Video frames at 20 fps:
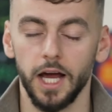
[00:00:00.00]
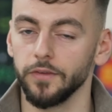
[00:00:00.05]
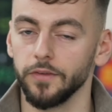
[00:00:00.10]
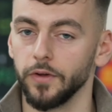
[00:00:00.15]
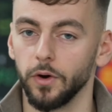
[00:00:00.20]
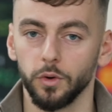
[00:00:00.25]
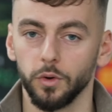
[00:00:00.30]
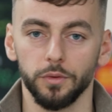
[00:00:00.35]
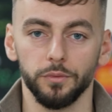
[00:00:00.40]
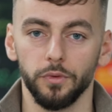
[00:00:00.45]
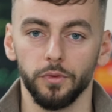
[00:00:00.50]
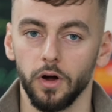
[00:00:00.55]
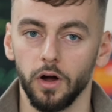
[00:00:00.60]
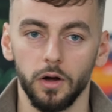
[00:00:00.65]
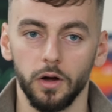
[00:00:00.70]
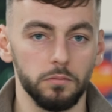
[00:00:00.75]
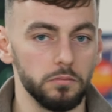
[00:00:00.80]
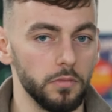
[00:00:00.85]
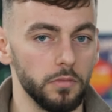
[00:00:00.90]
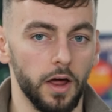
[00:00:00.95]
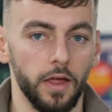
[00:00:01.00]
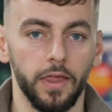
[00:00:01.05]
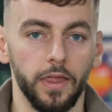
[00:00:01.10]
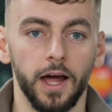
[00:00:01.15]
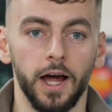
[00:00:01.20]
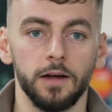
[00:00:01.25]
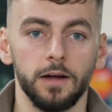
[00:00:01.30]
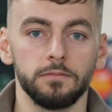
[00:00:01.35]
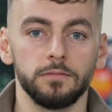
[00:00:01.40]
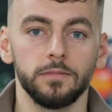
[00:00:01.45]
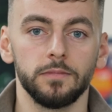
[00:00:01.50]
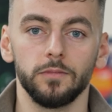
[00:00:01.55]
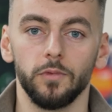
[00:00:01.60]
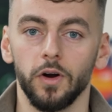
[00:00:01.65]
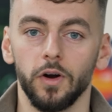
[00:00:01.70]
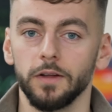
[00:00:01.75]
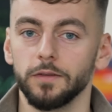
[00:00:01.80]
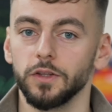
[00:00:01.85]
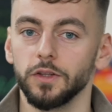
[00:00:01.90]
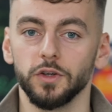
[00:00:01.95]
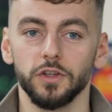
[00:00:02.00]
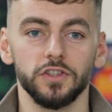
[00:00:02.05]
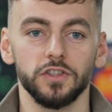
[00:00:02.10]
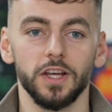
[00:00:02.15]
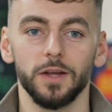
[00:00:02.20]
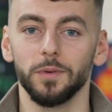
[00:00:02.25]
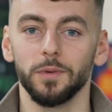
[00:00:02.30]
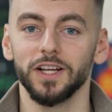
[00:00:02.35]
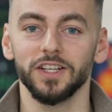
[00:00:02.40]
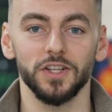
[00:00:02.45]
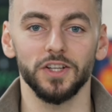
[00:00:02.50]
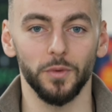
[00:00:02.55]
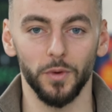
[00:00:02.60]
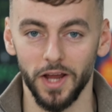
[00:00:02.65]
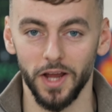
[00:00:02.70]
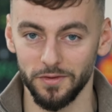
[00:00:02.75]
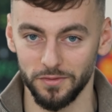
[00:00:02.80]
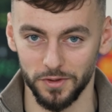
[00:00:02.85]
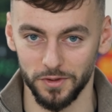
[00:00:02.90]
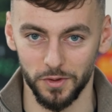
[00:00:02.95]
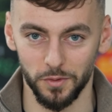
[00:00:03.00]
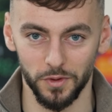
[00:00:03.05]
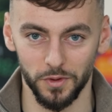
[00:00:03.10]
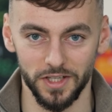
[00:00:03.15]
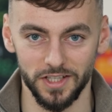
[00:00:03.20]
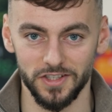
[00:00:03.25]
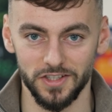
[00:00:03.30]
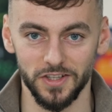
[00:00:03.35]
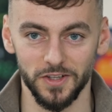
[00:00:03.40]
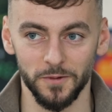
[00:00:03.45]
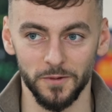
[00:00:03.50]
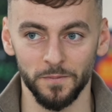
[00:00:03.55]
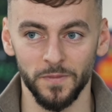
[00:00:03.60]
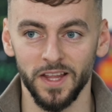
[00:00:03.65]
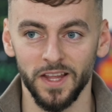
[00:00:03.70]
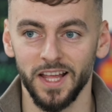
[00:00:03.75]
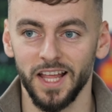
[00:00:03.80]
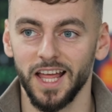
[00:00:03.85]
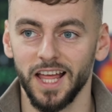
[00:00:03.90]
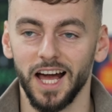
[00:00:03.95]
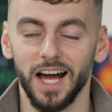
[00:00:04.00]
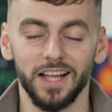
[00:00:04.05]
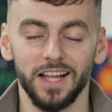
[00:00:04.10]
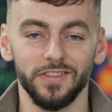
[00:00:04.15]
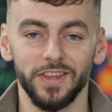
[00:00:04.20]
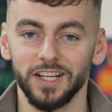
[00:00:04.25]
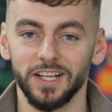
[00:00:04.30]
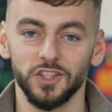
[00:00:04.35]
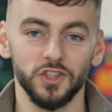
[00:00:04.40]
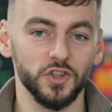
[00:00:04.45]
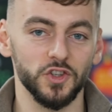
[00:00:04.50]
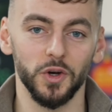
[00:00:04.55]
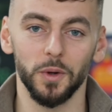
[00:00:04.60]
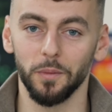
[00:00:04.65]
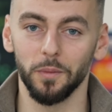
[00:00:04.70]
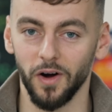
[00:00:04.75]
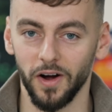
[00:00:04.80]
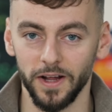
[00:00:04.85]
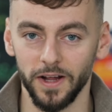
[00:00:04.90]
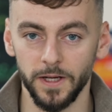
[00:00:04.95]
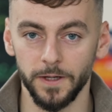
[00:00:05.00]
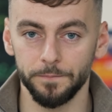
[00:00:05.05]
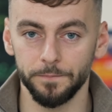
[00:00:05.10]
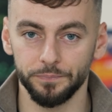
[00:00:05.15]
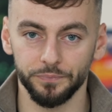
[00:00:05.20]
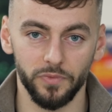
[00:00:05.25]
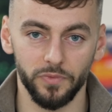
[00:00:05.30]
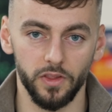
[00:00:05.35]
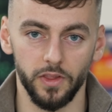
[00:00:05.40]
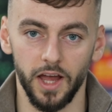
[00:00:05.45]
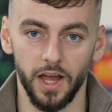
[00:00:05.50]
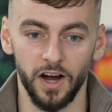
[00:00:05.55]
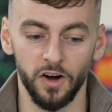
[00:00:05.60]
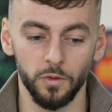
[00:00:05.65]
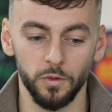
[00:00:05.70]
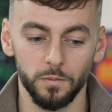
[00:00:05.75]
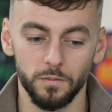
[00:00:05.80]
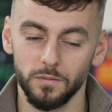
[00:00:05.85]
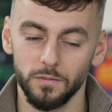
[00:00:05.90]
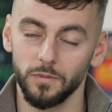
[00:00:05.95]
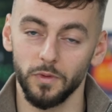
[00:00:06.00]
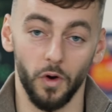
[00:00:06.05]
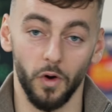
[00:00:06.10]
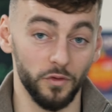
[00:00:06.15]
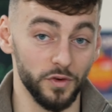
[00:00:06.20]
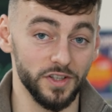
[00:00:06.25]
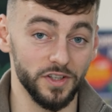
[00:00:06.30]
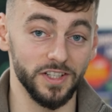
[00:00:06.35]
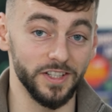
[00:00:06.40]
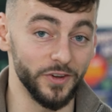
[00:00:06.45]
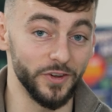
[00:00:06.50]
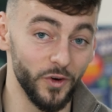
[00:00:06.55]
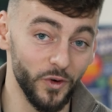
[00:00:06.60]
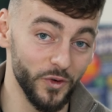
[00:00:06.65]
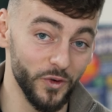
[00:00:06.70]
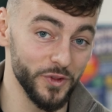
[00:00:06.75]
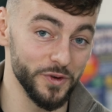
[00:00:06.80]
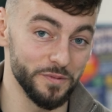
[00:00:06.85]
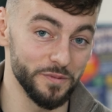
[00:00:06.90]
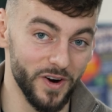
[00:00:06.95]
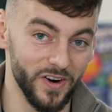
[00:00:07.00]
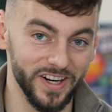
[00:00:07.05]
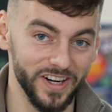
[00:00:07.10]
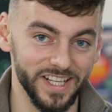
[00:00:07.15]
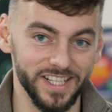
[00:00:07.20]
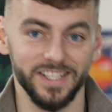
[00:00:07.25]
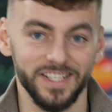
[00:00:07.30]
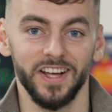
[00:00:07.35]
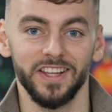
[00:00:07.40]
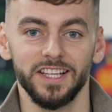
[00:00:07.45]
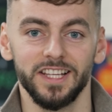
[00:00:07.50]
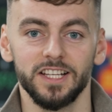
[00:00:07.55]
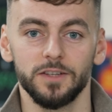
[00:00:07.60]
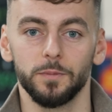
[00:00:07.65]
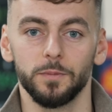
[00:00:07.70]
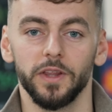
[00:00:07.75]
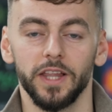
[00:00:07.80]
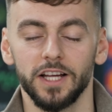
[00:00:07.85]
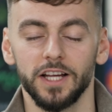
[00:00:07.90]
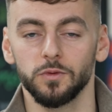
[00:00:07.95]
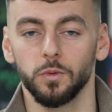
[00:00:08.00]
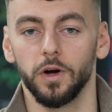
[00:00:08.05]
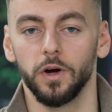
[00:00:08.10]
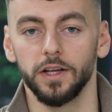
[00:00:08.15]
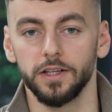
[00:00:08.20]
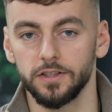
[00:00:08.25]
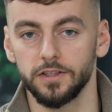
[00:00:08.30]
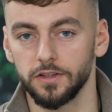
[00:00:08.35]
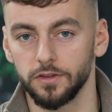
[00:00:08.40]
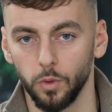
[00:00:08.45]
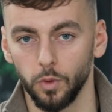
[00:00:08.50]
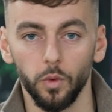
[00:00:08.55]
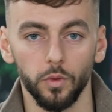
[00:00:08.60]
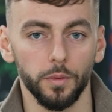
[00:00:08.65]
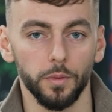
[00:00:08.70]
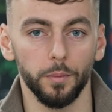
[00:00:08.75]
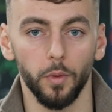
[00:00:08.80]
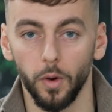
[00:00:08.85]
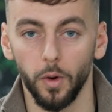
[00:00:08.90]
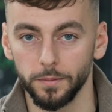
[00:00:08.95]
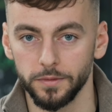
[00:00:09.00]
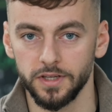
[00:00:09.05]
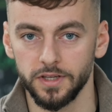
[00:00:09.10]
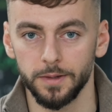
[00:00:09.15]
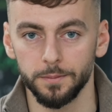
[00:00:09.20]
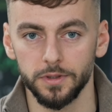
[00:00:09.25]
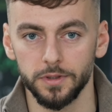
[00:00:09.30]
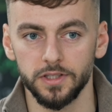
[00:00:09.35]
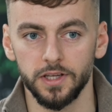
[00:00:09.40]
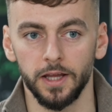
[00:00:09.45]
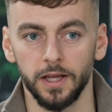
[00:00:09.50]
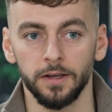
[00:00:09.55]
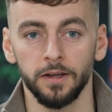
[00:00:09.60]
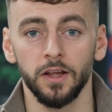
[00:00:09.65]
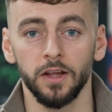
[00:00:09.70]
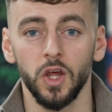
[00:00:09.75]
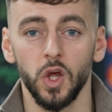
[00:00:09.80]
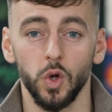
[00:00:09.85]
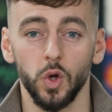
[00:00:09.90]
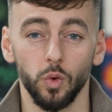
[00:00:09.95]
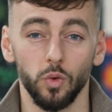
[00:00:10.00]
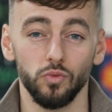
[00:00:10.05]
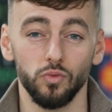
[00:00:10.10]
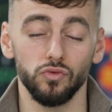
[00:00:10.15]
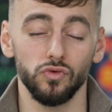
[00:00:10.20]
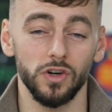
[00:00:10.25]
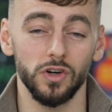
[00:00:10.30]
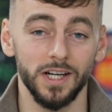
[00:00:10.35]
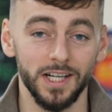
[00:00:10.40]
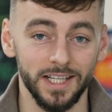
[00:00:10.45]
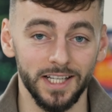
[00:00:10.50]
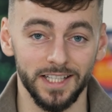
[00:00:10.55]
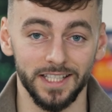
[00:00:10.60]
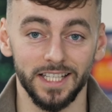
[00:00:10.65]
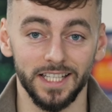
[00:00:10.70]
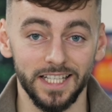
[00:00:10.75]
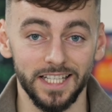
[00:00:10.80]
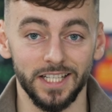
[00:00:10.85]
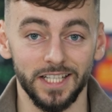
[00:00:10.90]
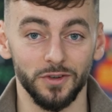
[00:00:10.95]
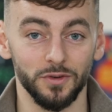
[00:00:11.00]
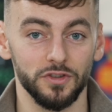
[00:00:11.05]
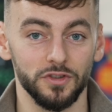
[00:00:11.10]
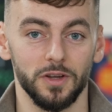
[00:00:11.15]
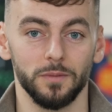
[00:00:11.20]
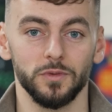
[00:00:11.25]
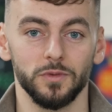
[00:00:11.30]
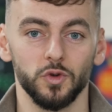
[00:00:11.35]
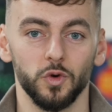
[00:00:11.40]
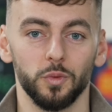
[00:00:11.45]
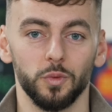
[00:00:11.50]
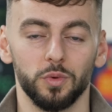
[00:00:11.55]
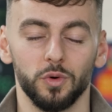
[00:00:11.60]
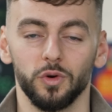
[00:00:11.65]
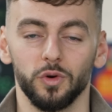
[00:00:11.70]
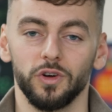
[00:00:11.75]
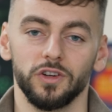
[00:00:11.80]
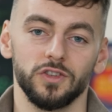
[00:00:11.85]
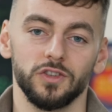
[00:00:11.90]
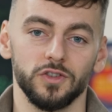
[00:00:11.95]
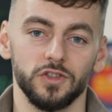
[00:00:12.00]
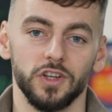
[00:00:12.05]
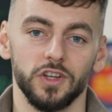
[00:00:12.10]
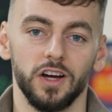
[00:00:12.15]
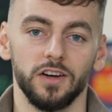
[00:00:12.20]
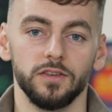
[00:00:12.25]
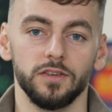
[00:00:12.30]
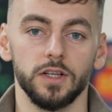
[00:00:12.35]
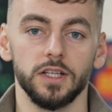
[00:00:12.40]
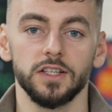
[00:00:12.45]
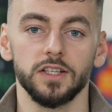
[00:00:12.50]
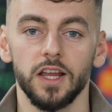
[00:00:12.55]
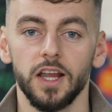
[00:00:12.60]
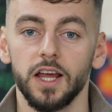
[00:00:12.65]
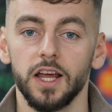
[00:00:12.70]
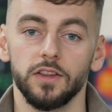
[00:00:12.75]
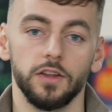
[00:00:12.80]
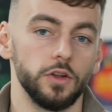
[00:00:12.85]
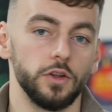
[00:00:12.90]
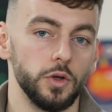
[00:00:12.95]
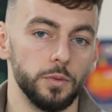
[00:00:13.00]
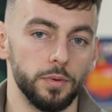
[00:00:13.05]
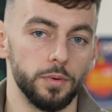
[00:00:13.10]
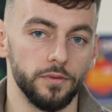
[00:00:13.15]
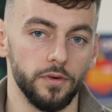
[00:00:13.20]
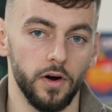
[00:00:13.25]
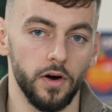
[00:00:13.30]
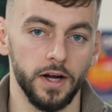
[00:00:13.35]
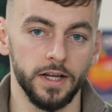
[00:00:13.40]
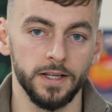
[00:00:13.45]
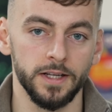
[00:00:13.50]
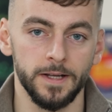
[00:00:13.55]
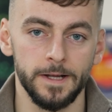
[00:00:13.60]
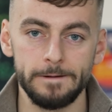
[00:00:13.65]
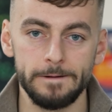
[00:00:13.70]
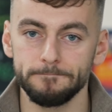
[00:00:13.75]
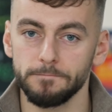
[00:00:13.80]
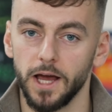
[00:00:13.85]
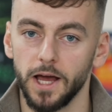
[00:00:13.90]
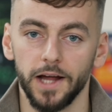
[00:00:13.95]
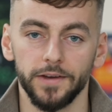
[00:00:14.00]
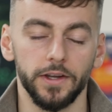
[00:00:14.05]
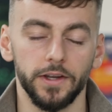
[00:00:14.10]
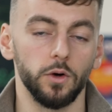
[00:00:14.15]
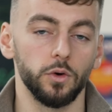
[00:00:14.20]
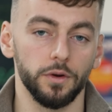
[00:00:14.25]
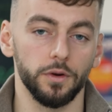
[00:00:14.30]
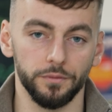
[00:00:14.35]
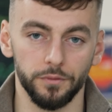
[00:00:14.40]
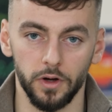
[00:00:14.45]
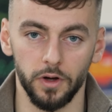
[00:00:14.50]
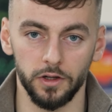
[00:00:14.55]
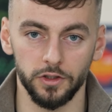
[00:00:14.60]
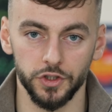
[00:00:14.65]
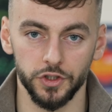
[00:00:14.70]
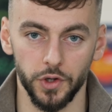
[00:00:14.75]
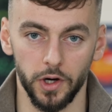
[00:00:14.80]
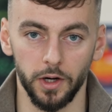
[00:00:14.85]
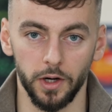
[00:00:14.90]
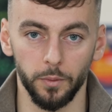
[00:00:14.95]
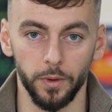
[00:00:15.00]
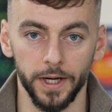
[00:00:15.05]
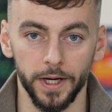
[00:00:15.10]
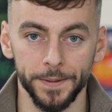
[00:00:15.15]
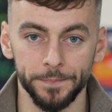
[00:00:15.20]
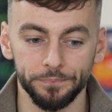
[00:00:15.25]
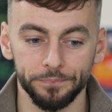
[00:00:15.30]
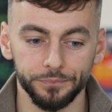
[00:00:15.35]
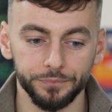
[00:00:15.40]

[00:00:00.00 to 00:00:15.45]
and they'll convert like that, right? You could say basically whatever you wanted to them and they're just going to buy it. Now, obviously not all the market is like this, but that's why it's thought of the bottom 10% who are really in need of some sort of product or service that you provide, and they'll convert straight away.